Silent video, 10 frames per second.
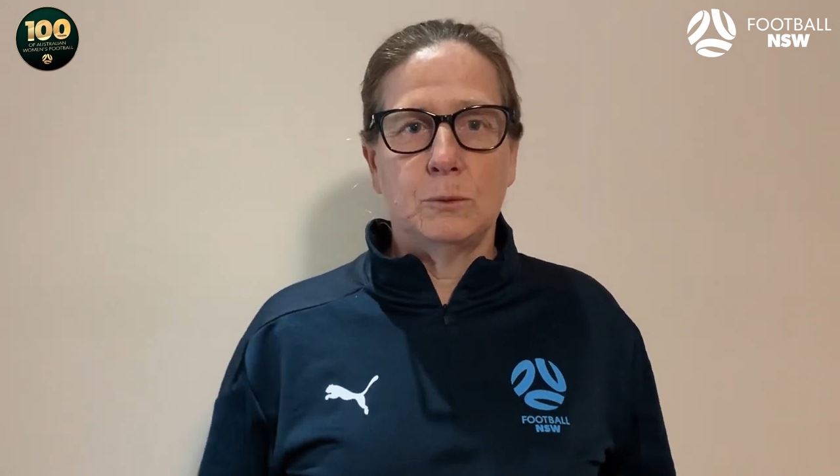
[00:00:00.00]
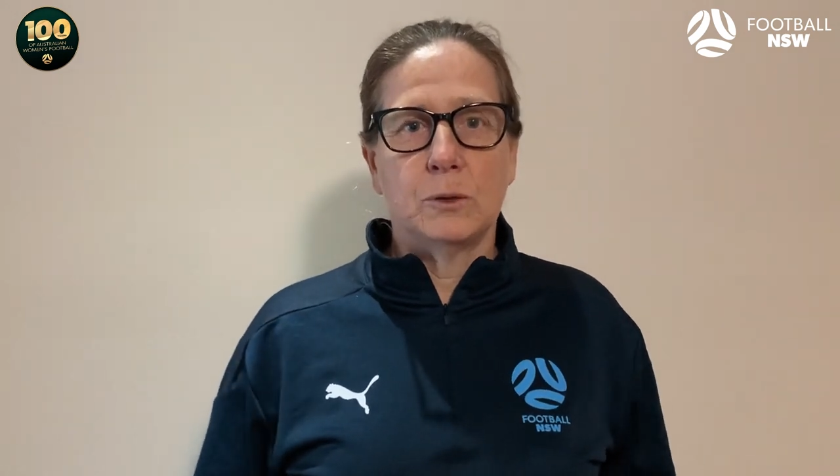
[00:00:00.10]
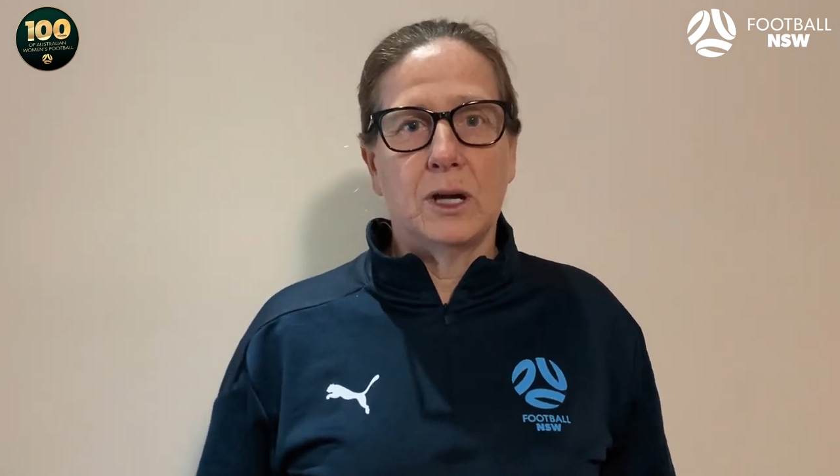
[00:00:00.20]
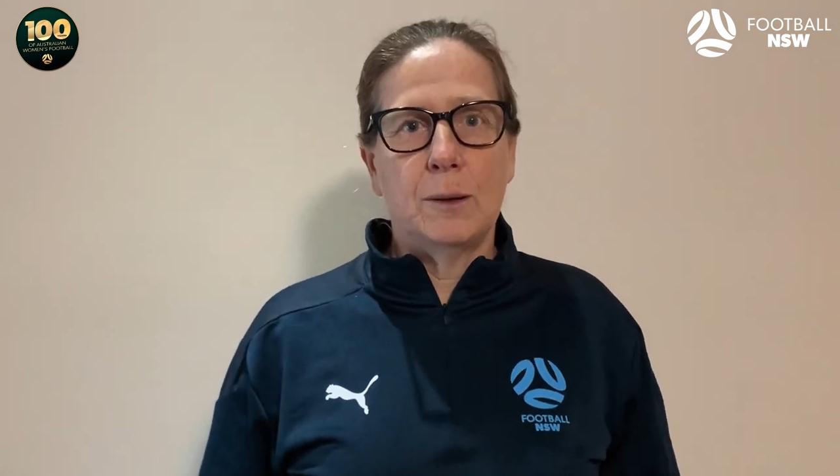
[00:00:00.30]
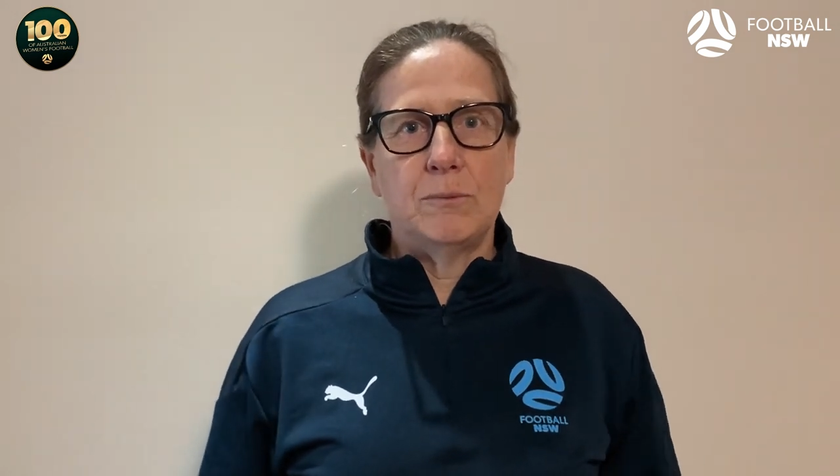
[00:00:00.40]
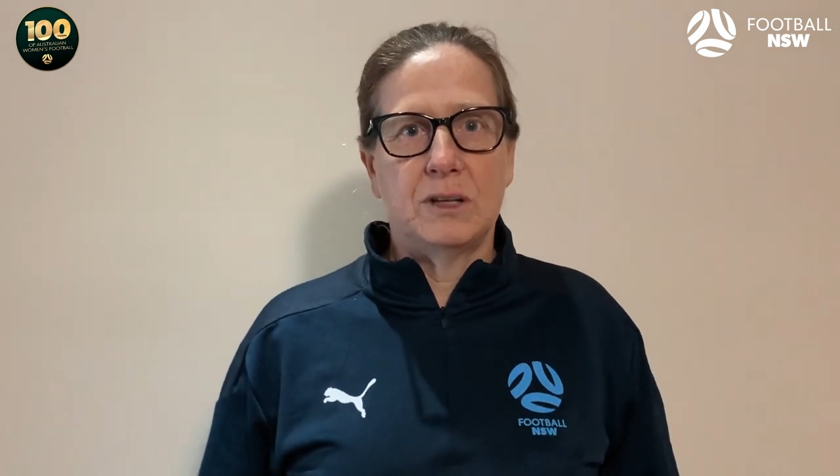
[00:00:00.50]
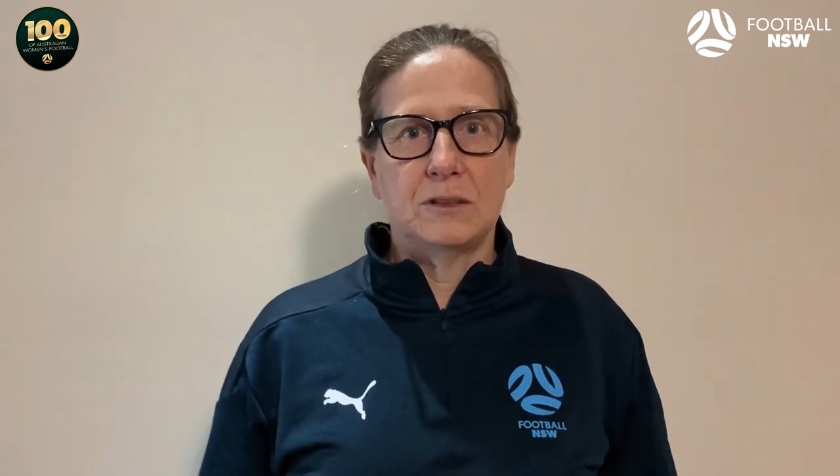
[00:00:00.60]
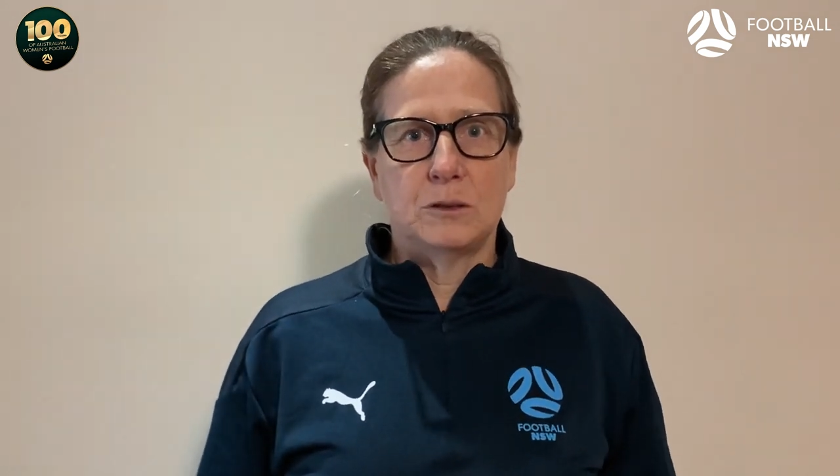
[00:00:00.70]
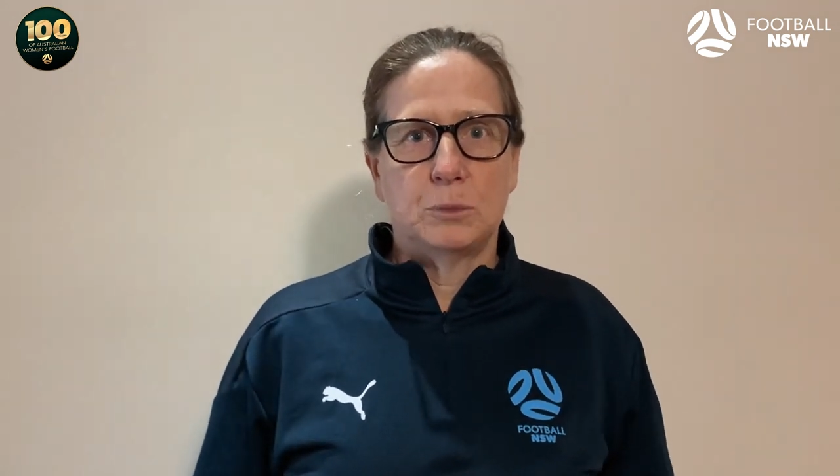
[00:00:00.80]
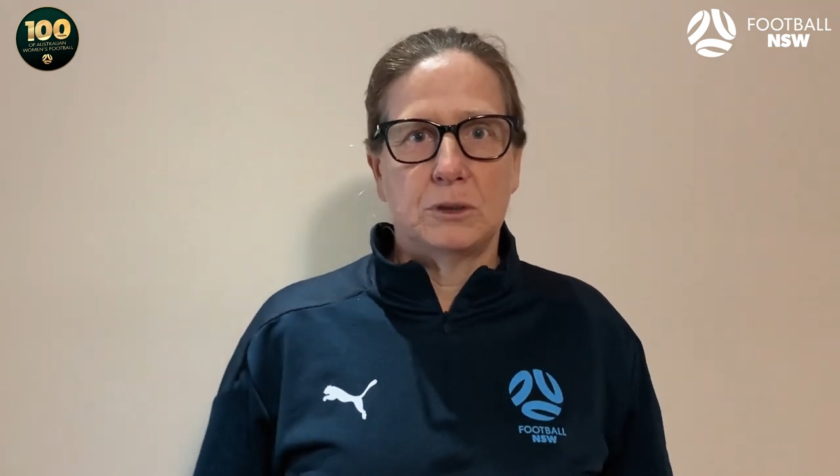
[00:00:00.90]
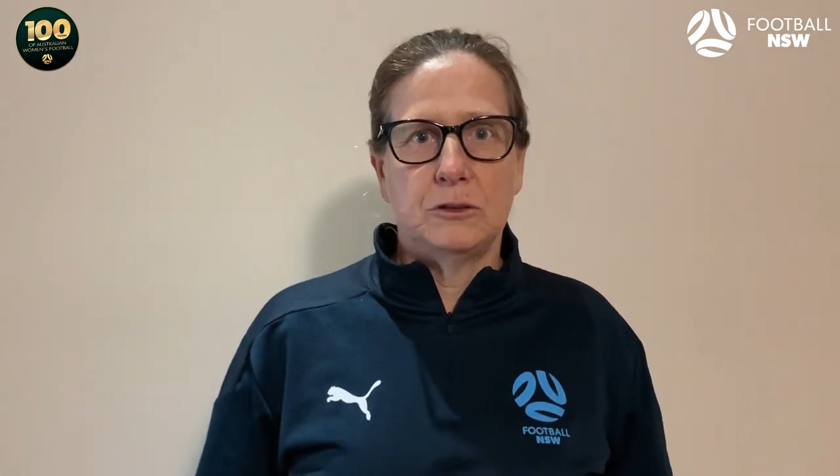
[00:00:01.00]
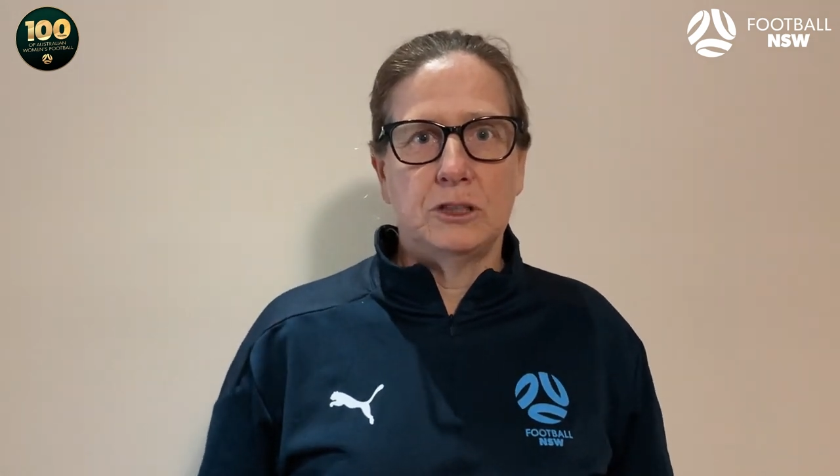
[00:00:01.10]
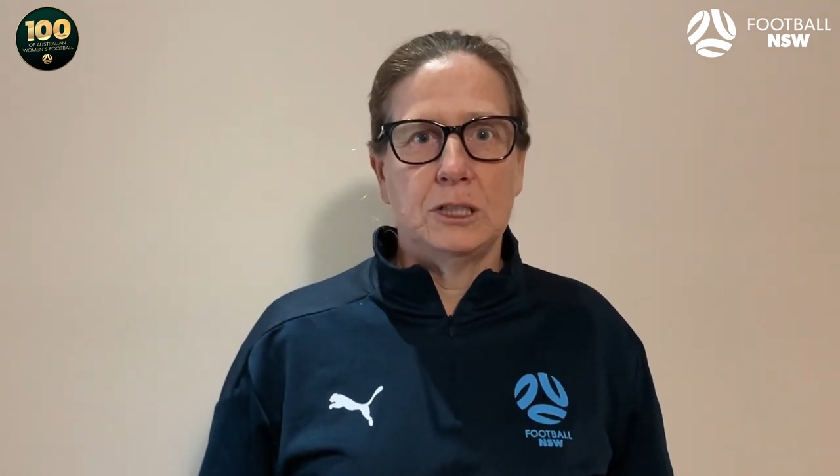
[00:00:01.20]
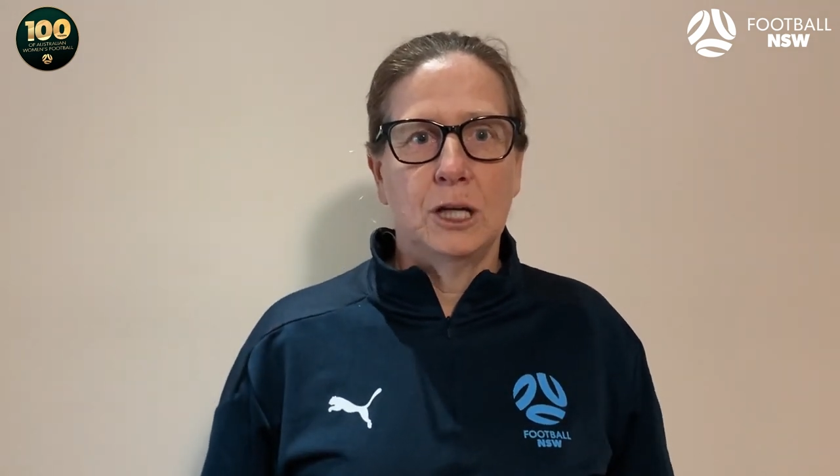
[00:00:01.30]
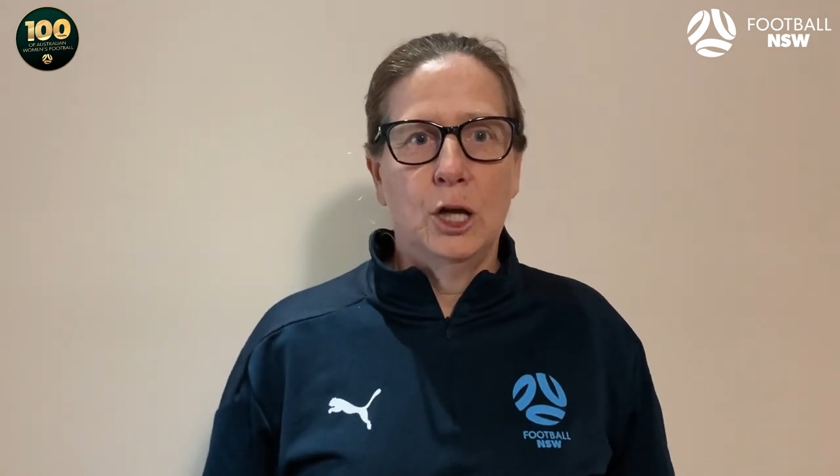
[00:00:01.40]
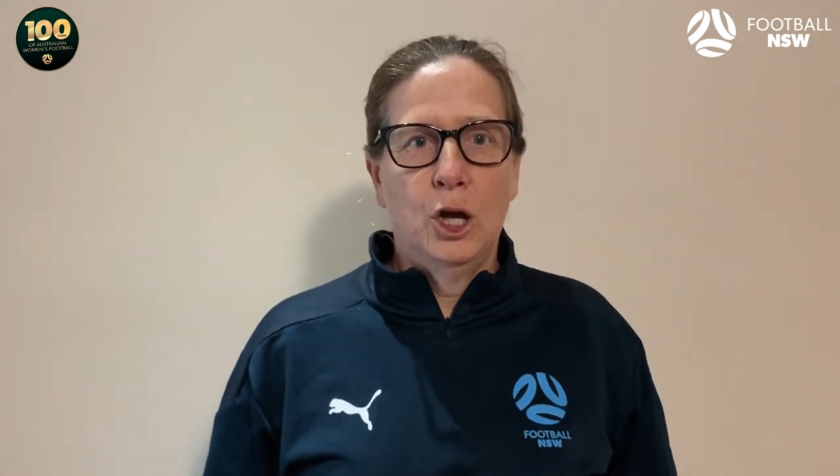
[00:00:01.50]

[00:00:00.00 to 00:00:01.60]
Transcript: World Cup fast approaching,